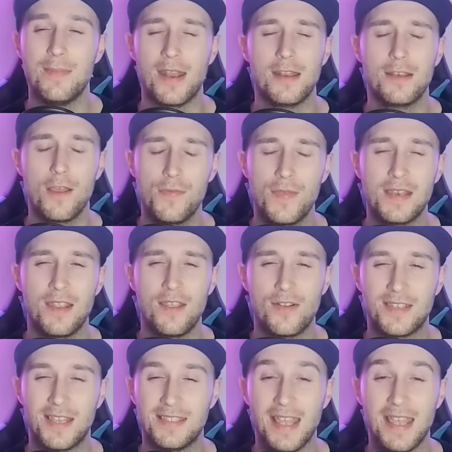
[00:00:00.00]
And I don't think
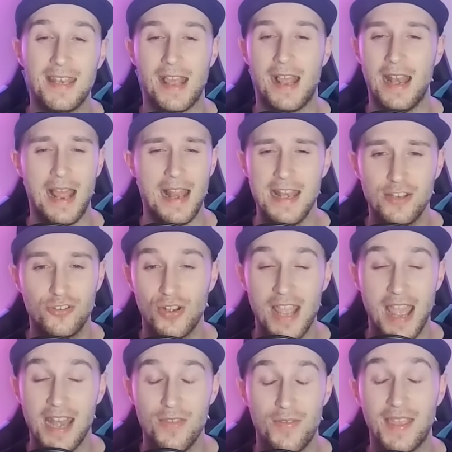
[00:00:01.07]
Deoxys did literally
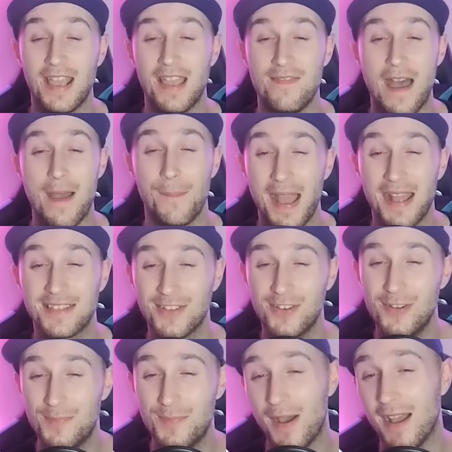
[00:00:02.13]
anything in that
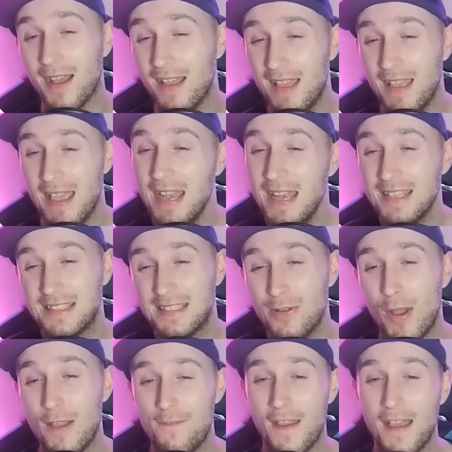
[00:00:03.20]
battle, but it is
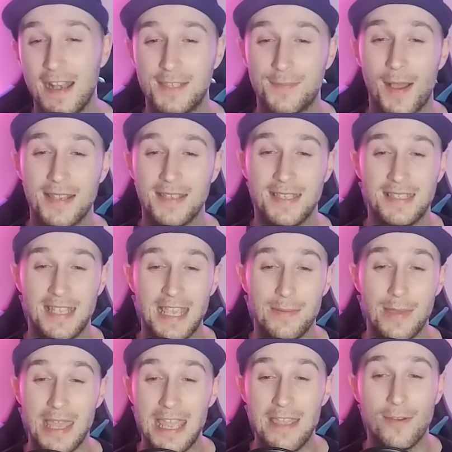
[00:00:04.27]
still a fairly spicy
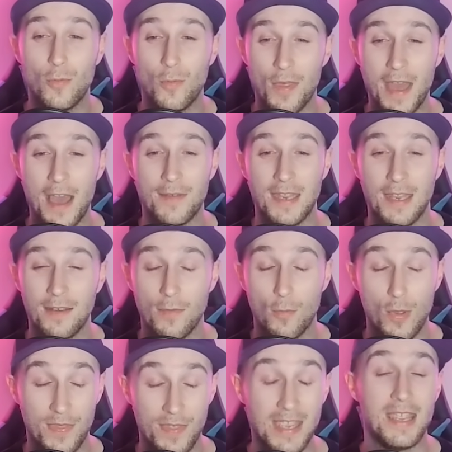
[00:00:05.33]
team even without the
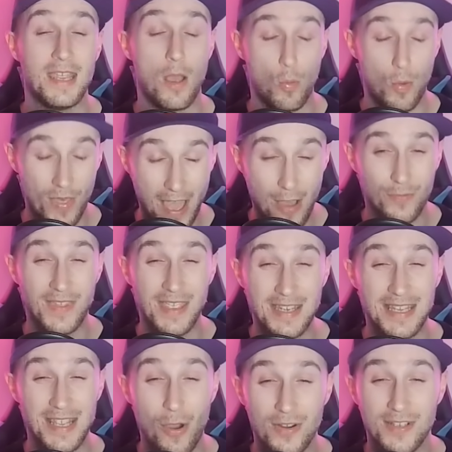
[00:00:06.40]

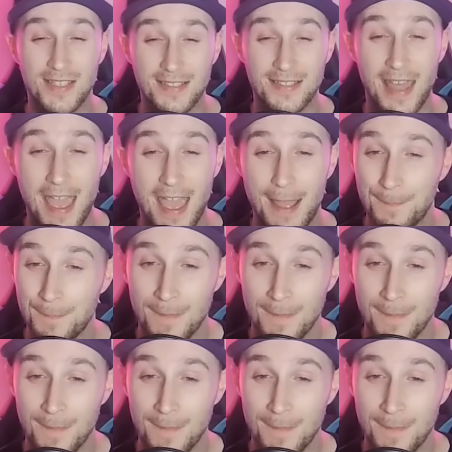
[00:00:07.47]
Deoxys there.